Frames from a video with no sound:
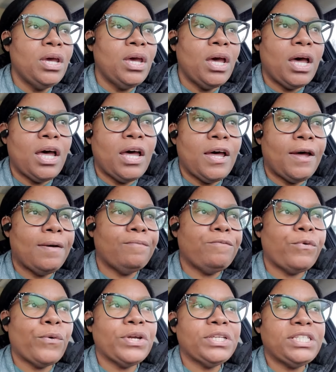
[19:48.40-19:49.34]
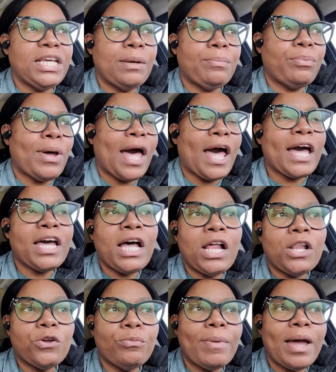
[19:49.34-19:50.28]
um, for example, I
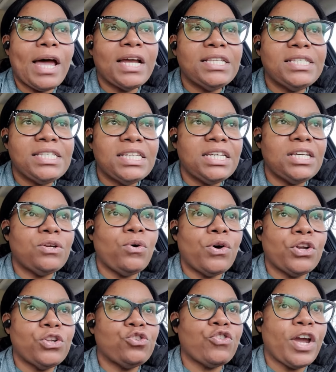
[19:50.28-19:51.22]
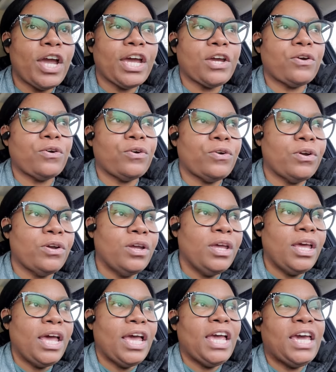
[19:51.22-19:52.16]
color mines in on a tracker,
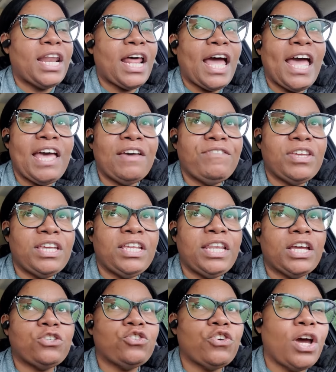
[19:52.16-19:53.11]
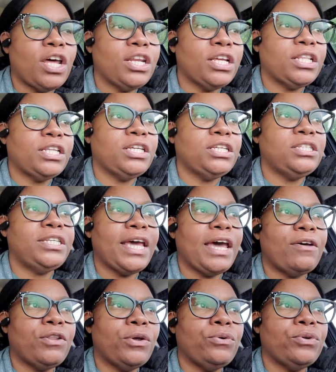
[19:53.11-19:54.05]
and I have it electronically
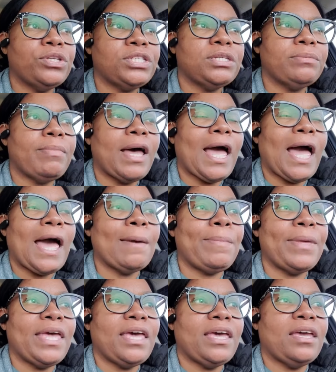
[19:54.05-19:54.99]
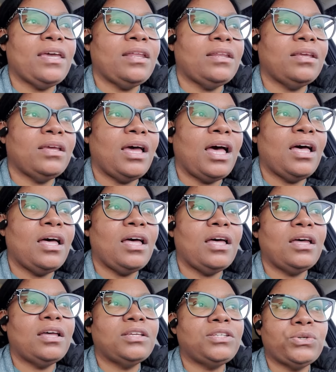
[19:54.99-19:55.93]
downloaded to my iPad.
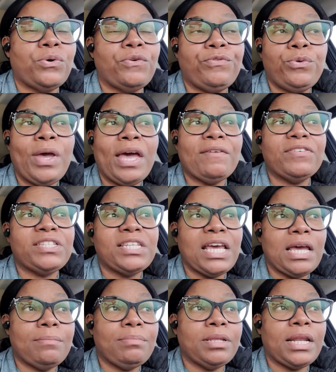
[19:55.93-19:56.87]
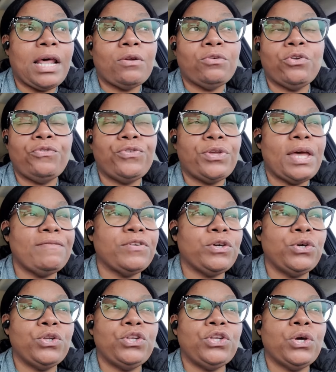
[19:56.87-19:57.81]
Uh, so if you have a tablet, I don't know if you have
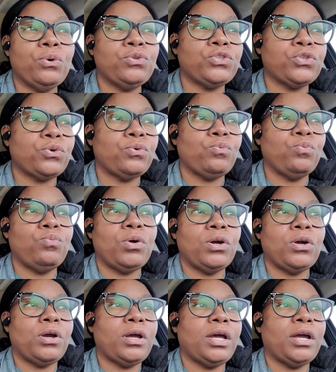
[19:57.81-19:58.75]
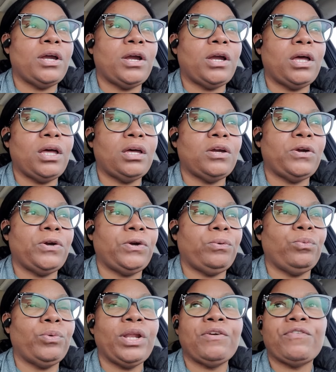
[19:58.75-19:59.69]
Good or or, or, or whatever